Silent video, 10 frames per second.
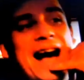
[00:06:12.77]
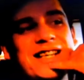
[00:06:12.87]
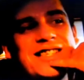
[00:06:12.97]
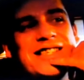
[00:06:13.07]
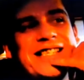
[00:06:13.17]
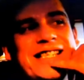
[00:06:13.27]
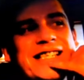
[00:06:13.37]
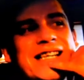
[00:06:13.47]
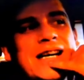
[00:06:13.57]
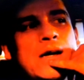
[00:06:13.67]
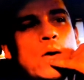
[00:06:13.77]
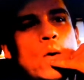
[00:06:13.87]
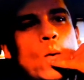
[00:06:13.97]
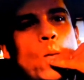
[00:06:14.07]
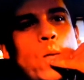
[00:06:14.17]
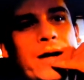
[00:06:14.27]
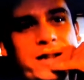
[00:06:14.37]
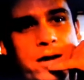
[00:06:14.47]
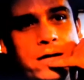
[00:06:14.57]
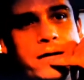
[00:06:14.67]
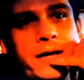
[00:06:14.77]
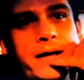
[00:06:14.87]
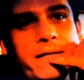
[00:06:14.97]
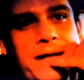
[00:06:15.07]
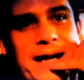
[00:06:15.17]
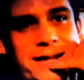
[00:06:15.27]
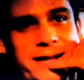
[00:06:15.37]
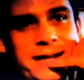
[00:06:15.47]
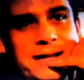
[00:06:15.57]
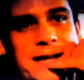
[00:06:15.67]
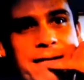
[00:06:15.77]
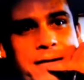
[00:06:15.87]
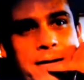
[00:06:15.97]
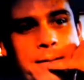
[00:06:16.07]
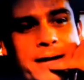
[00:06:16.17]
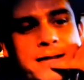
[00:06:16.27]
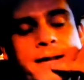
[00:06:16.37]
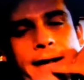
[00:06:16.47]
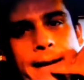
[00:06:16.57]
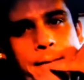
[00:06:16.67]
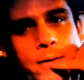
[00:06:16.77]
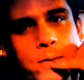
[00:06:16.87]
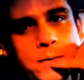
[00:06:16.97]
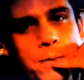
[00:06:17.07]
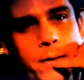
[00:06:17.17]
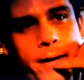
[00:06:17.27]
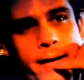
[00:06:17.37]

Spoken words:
actually, when I started looking into vaccines after my son Gabriel was born,